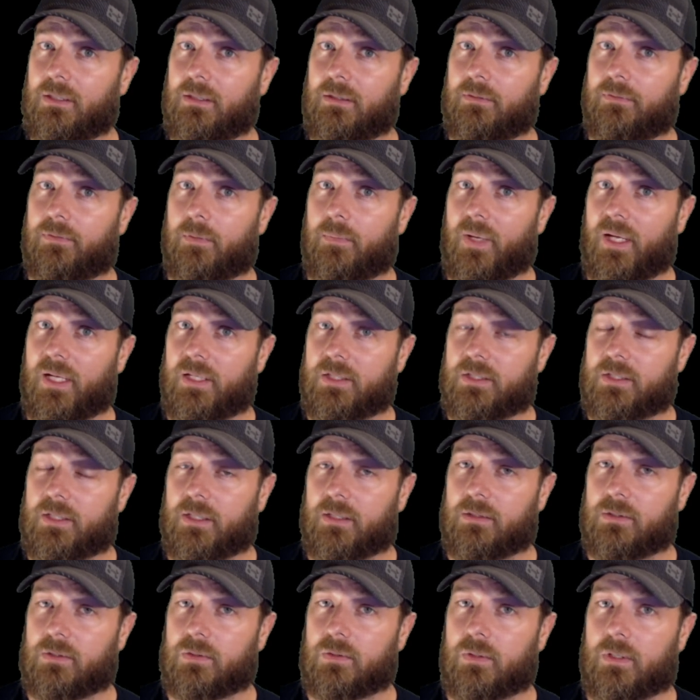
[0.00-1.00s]
if a match
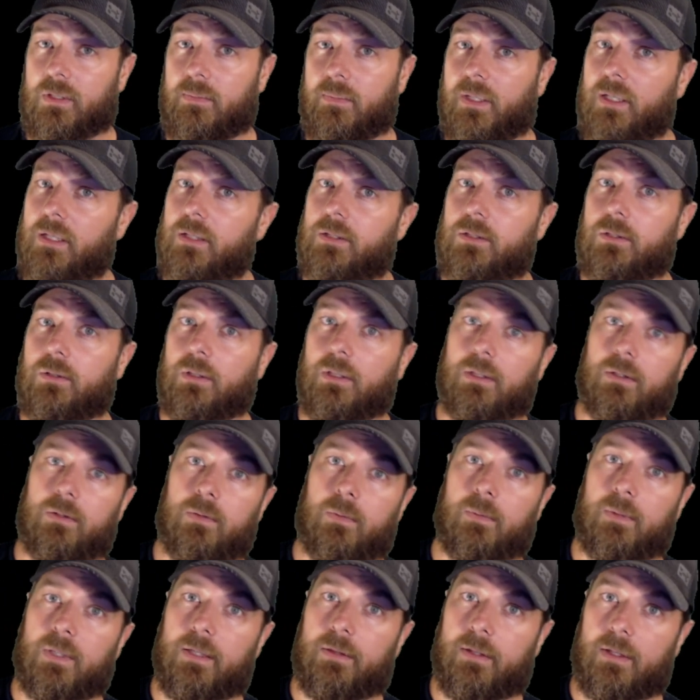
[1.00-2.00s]
takes 3 minutes, you can get
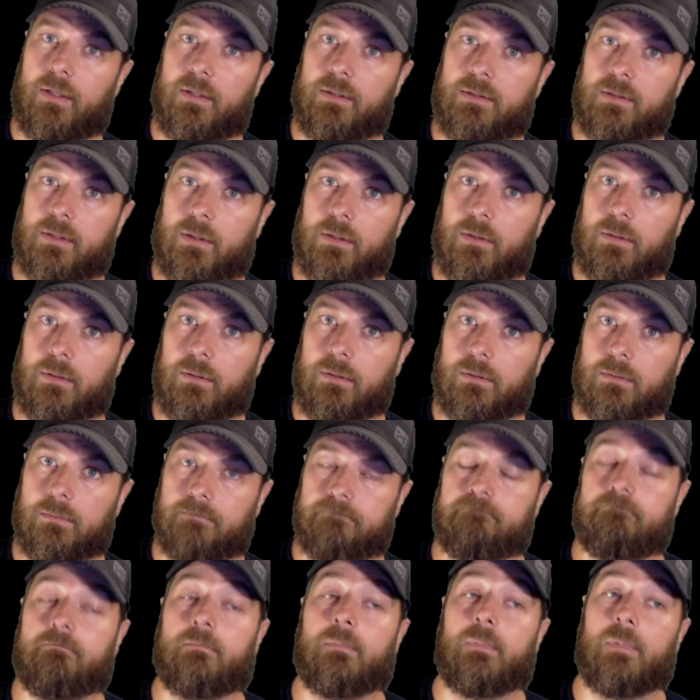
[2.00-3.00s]
20,000 gold
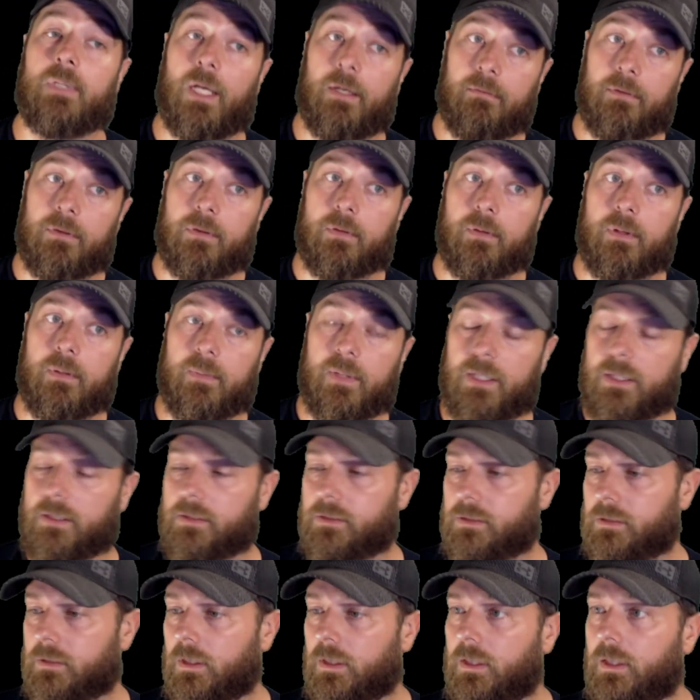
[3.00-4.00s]
every 3
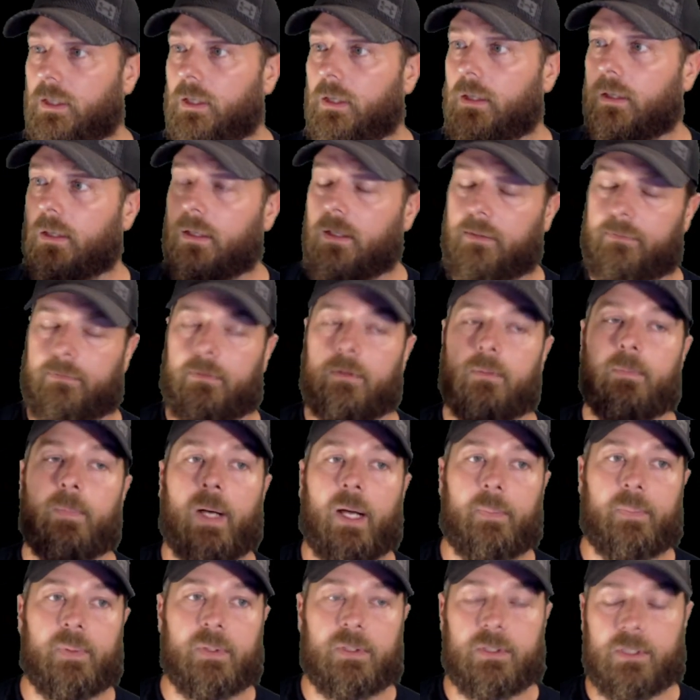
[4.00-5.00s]
minutes if you're
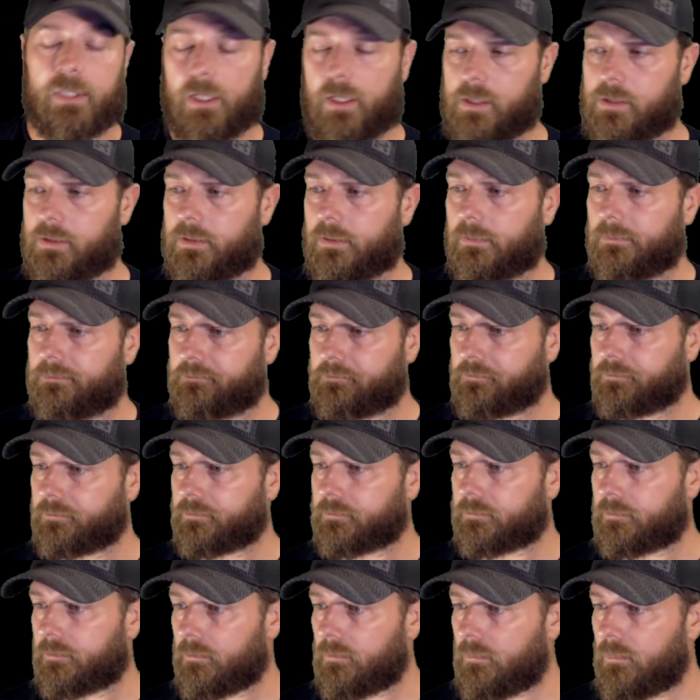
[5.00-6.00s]
popping chest.
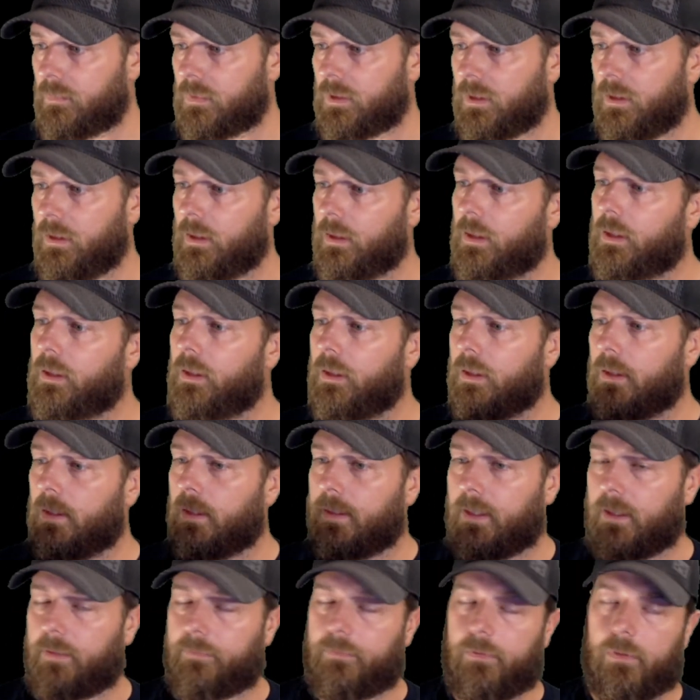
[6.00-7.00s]

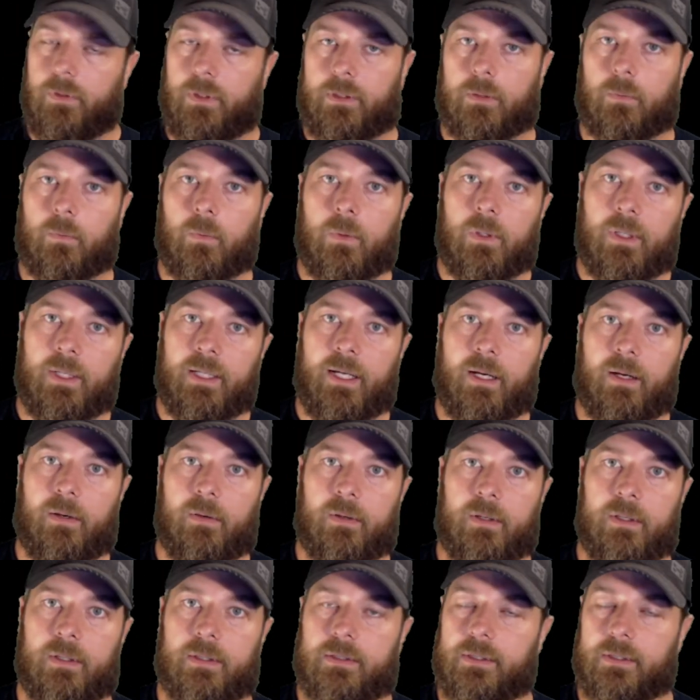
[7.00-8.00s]
Now, if you get the 1
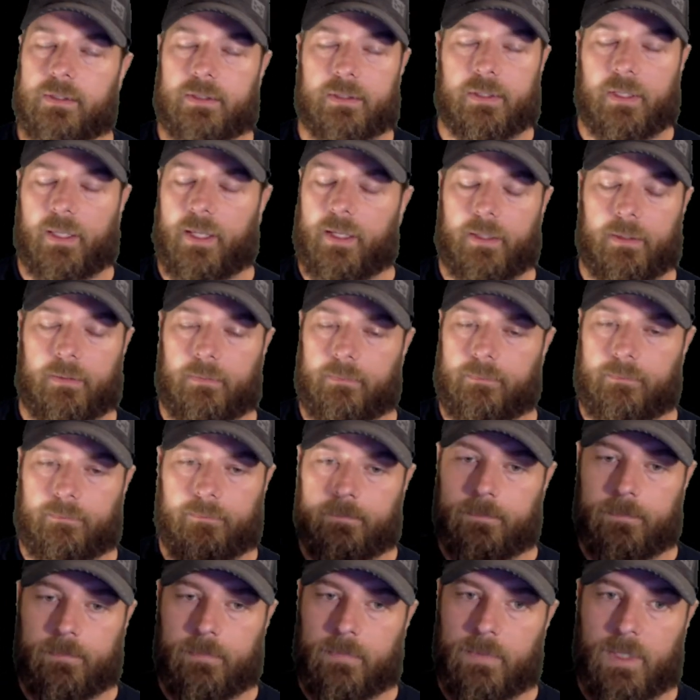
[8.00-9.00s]
hours, it's like
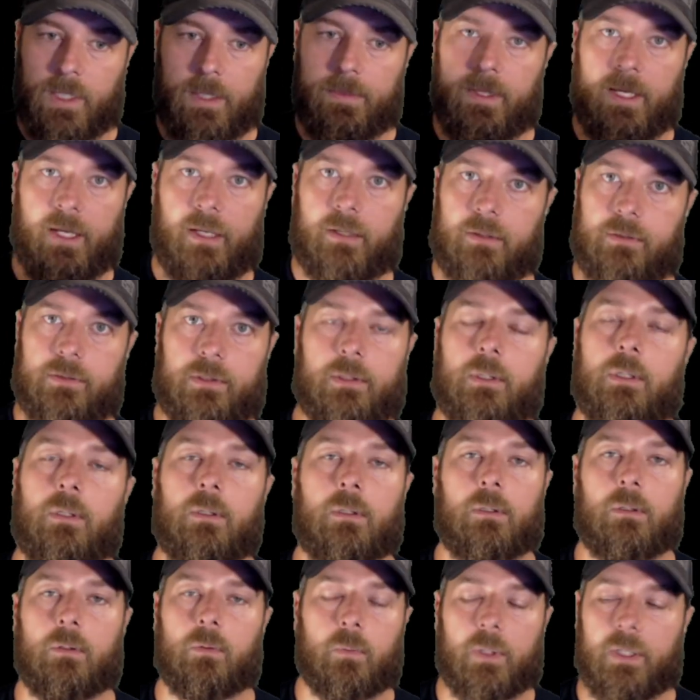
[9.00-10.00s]
1,000
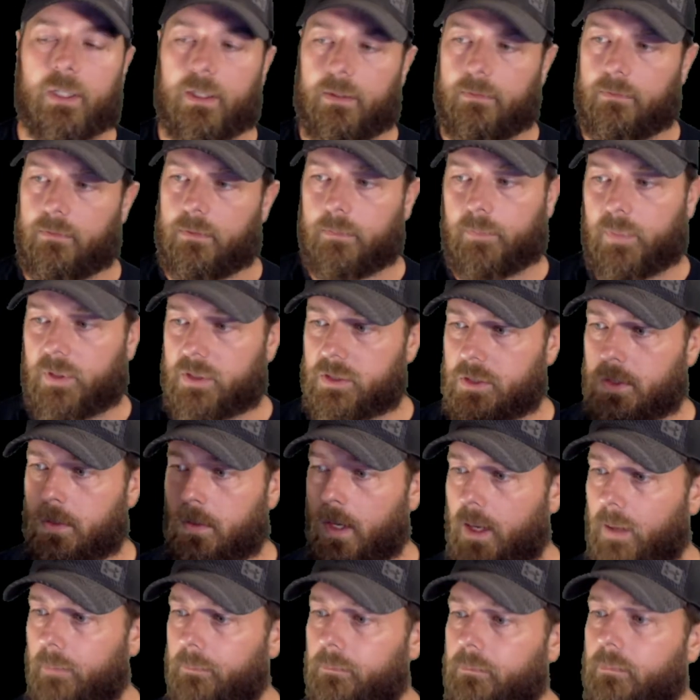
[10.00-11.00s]
gold, whatever, bunch of crap.